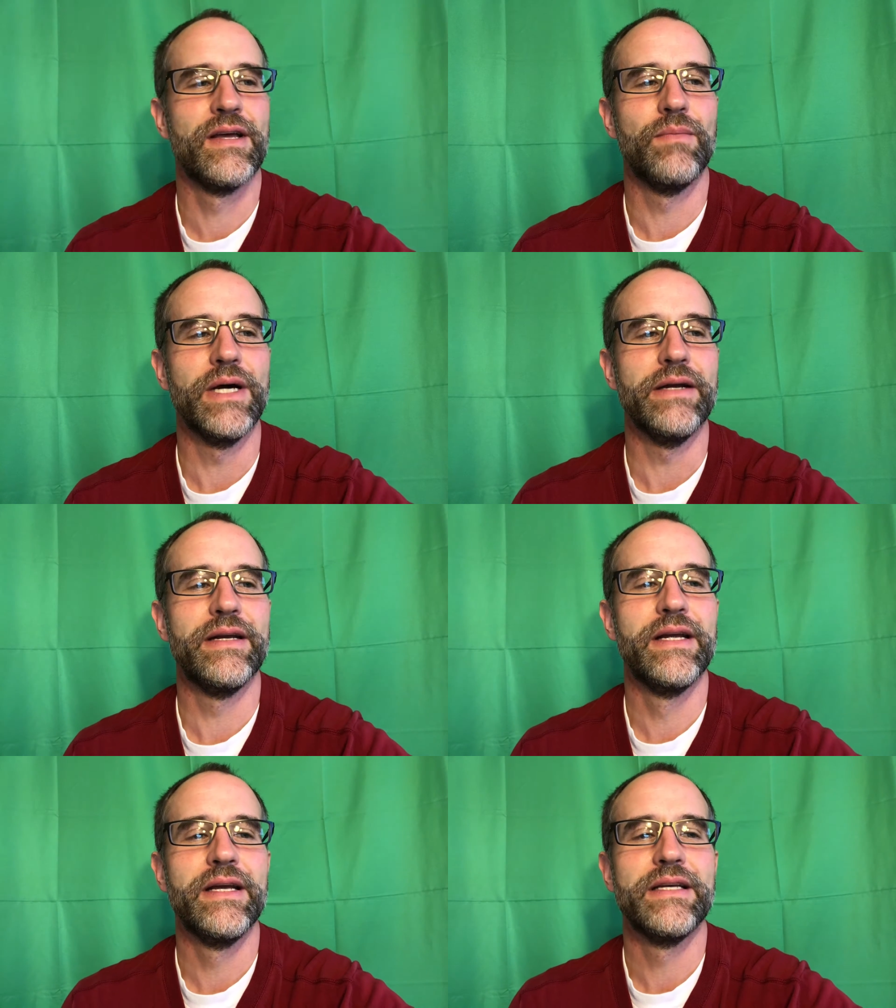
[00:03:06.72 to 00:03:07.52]
But
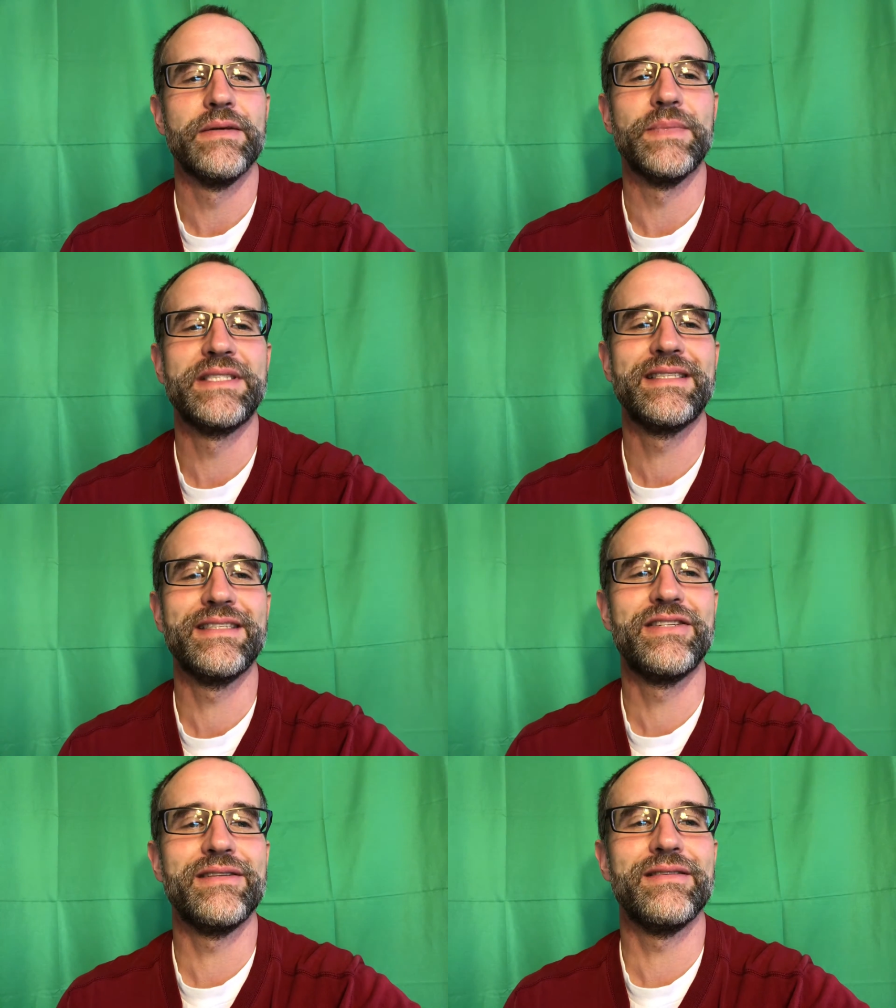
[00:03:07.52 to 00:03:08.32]

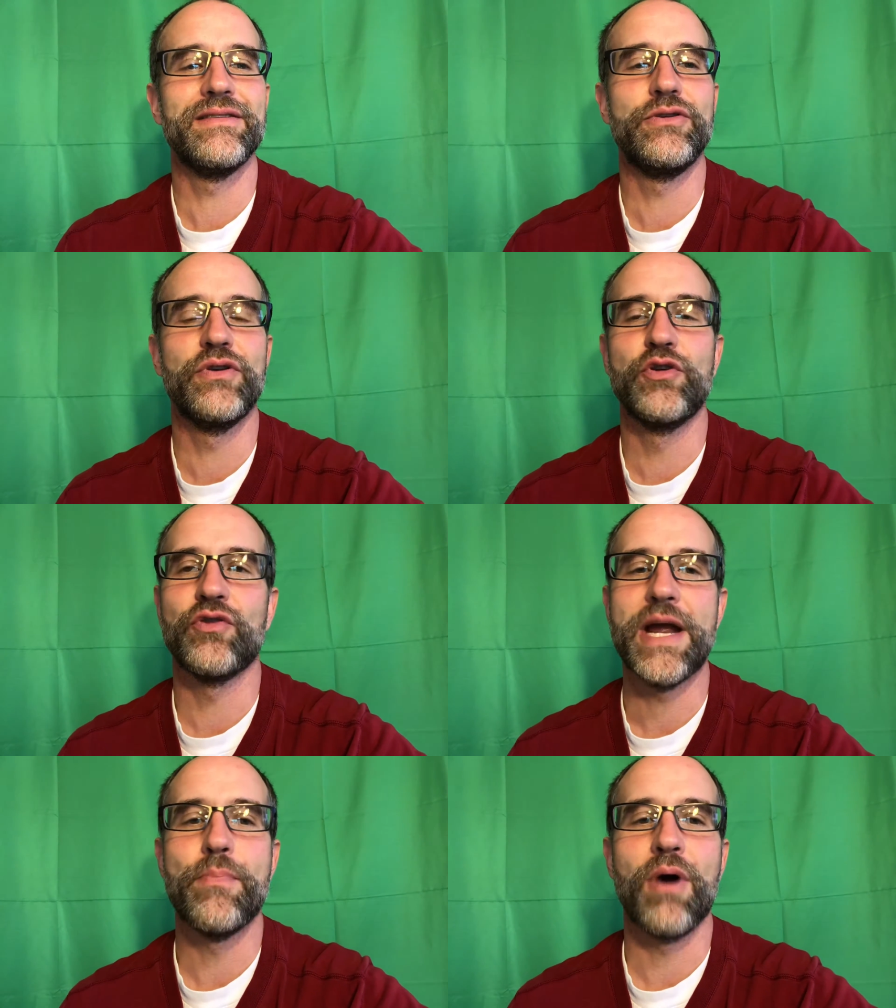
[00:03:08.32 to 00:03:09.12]
since you can
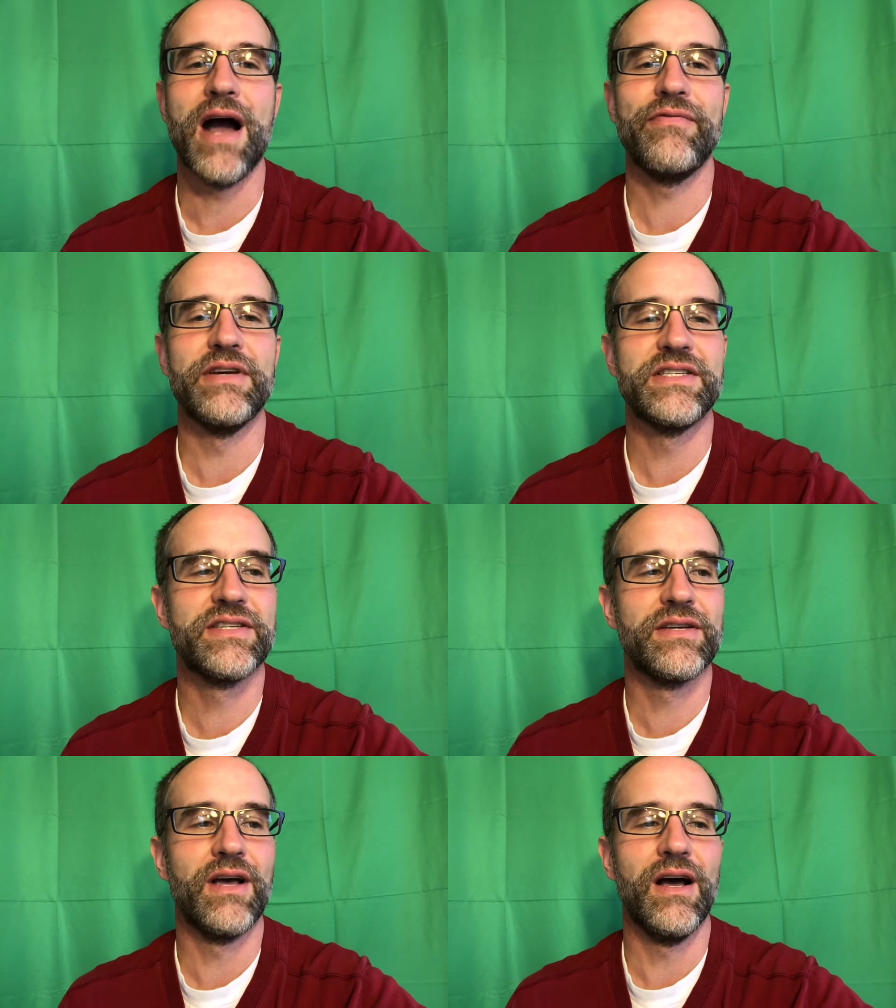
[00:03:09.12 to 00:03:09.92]
create
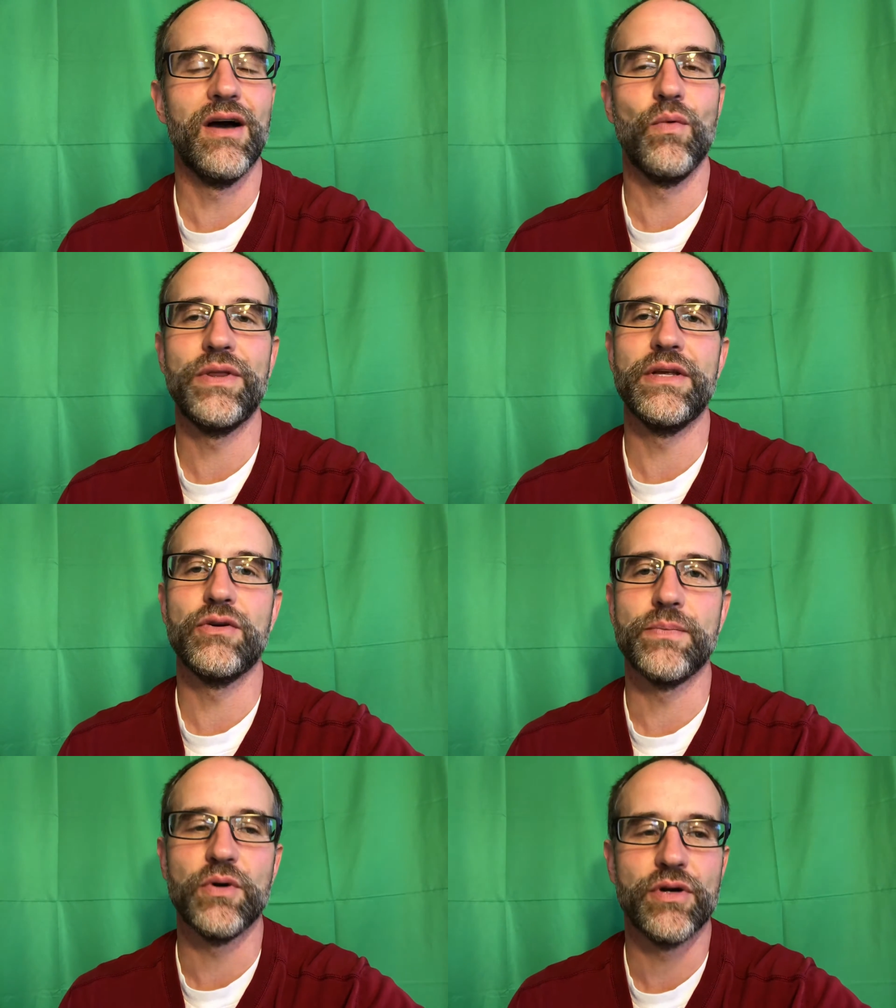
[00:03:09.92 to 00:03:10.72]
profits within
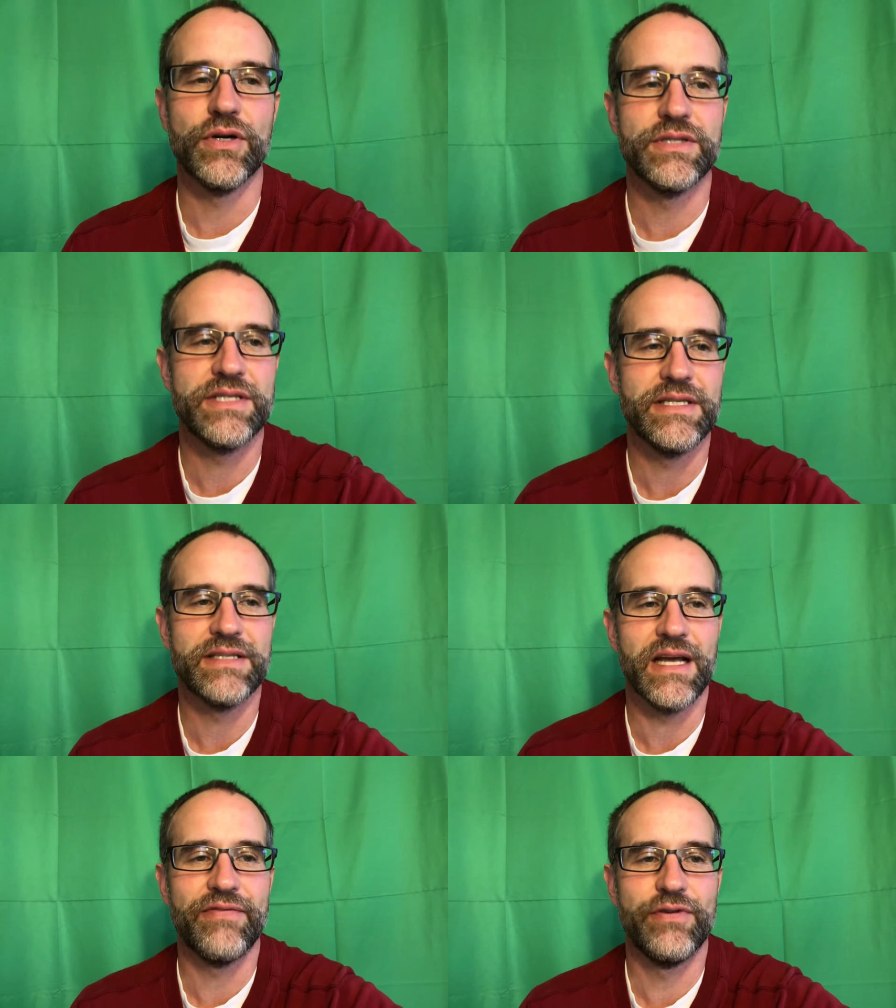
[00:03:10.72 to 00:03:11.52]

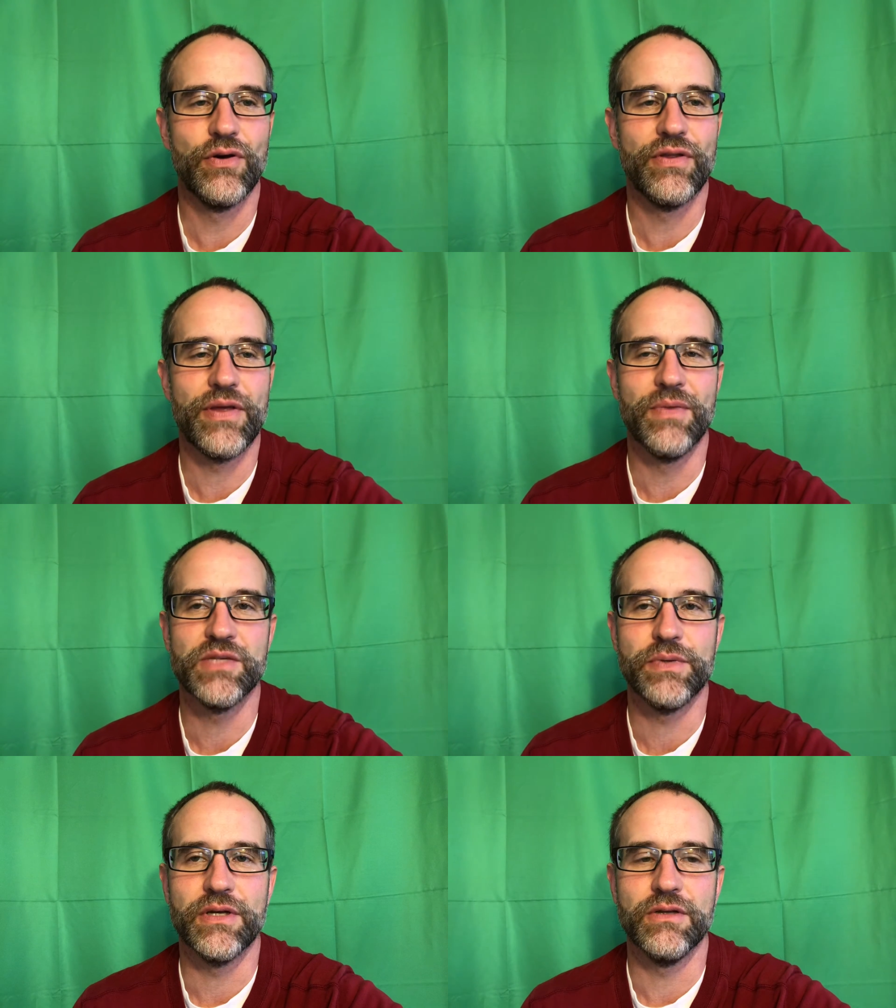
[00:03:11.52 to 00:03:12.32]
cryptocurrencies, I feel that they
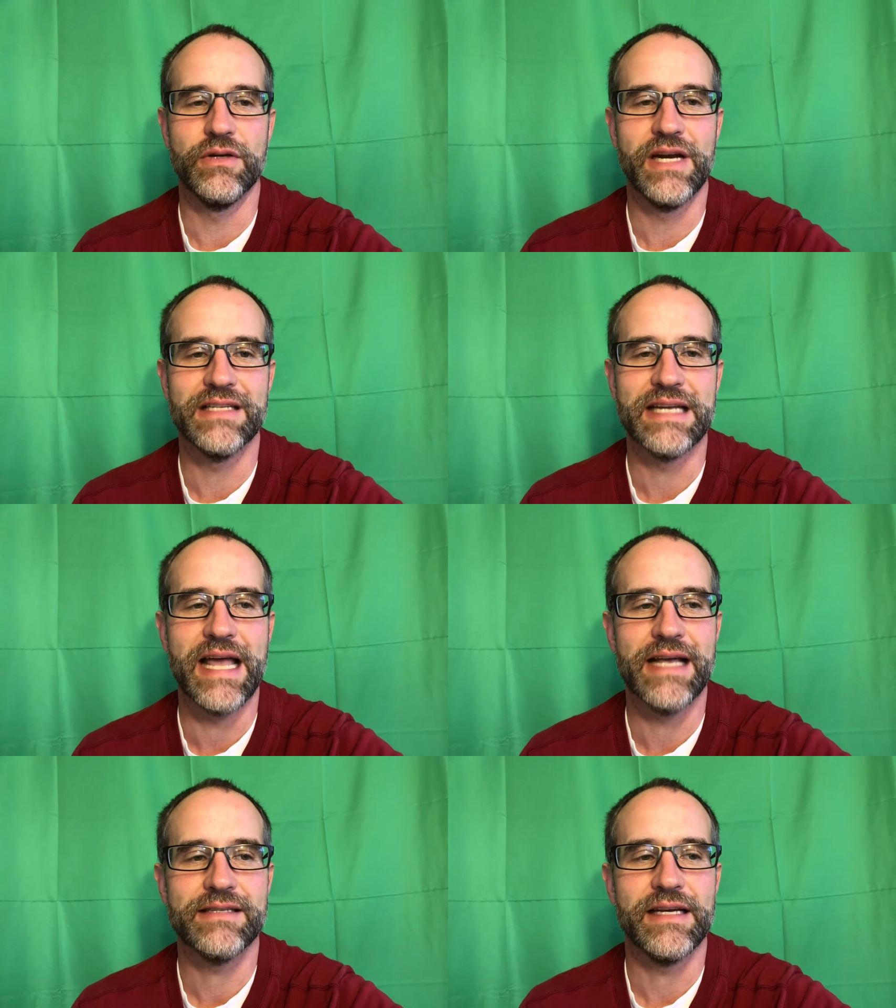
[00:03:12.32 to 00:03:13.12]
must be included as an
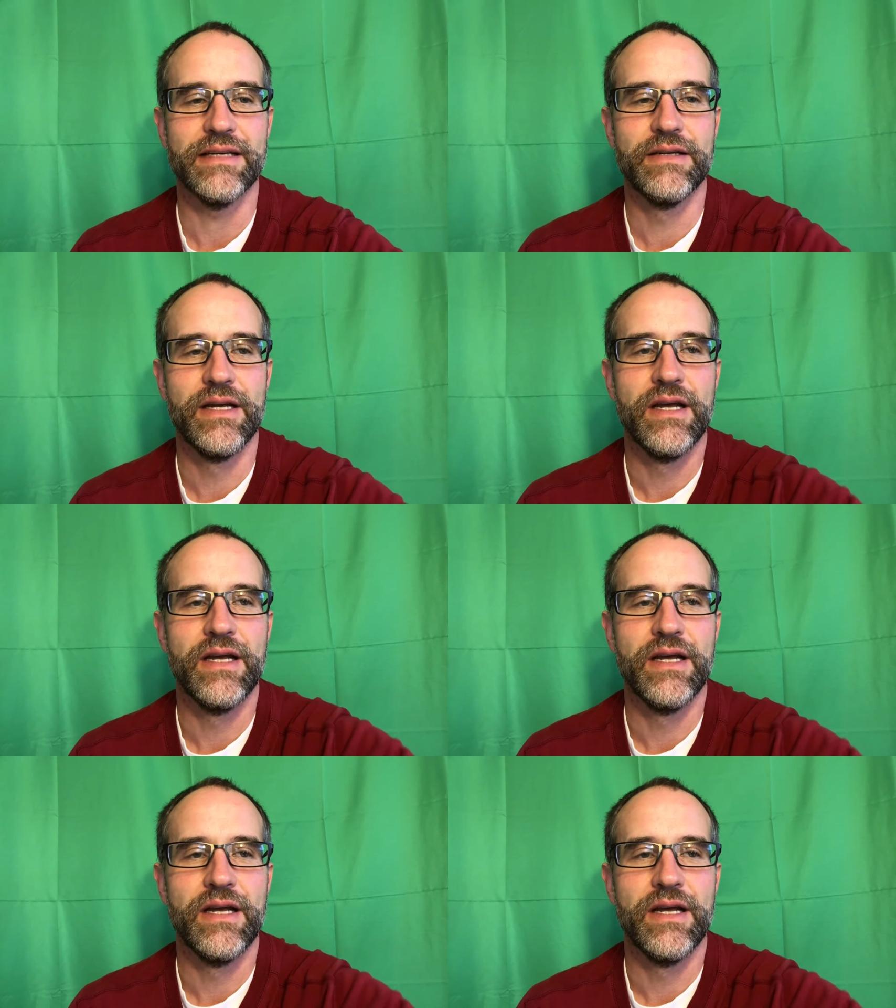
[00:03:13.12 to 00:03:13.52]
asset.